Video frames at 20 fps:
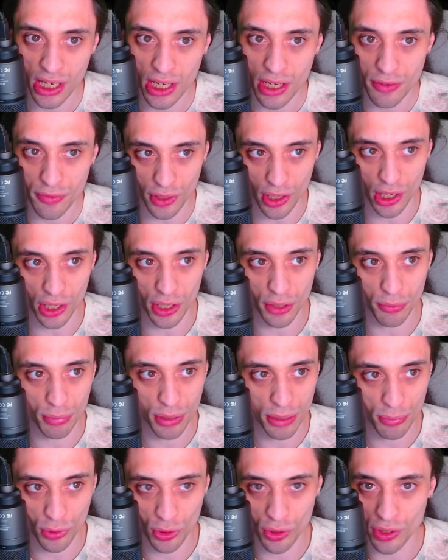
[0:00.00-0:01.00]
for other
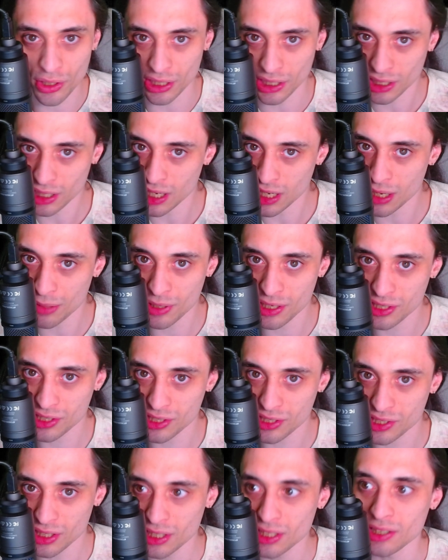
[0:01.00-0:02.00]
people in the comments,
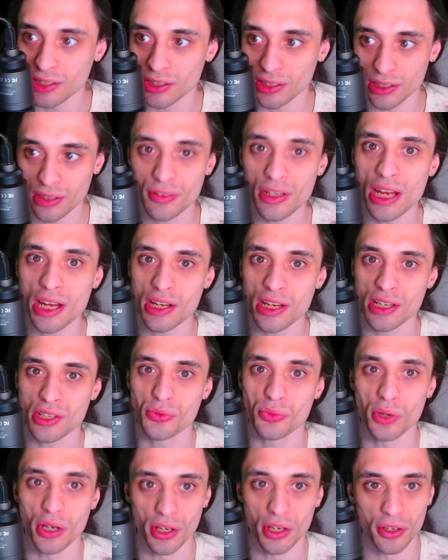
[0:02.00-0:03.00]
leave that as
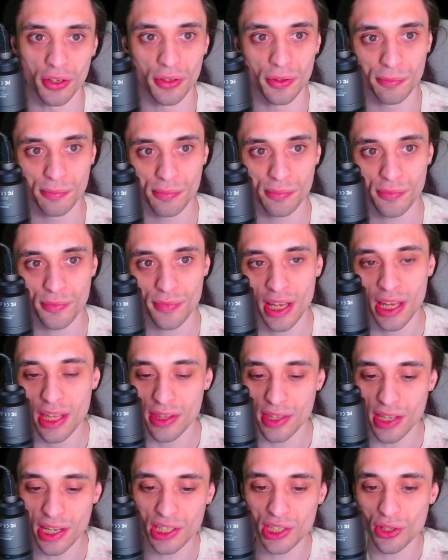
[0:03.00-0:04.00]
well.
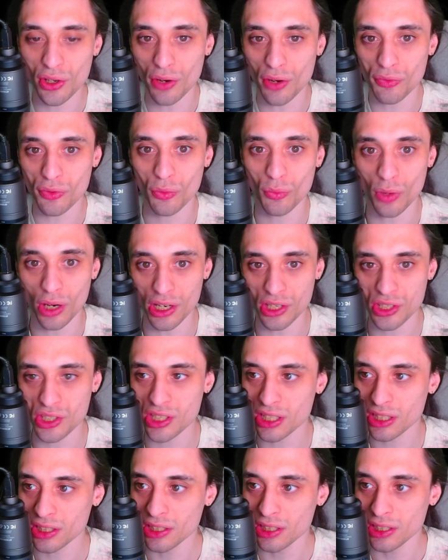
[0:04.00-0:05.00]
Thank you all for
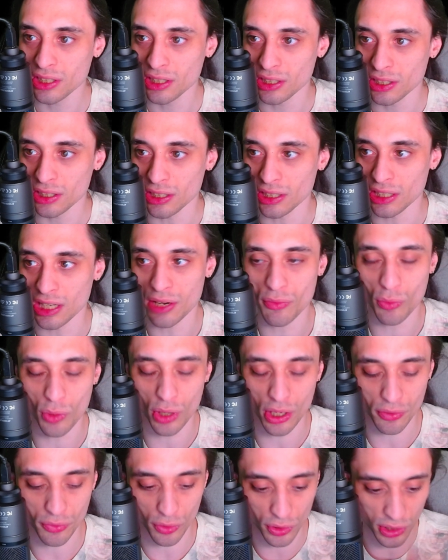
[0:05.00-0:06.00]
watching, and have a
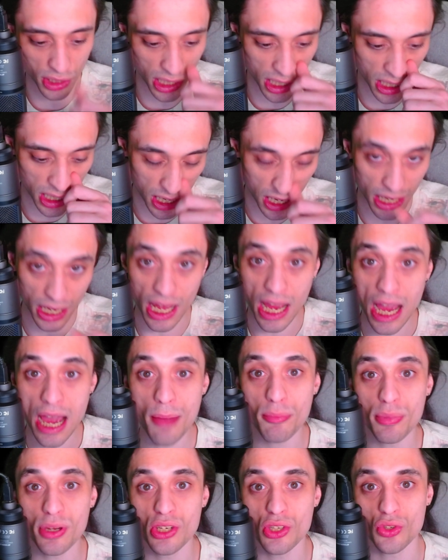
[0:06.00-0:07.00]
wonderful day, and
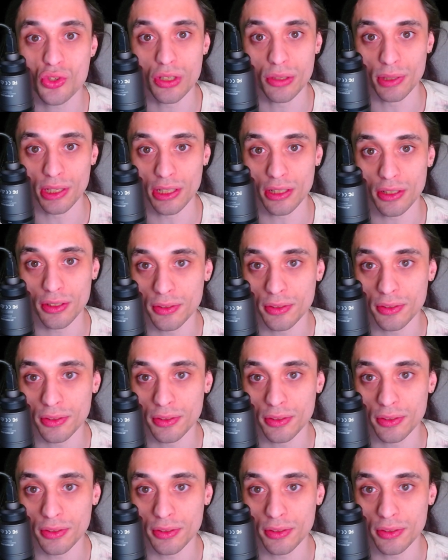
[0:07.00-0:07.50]
happy streaming.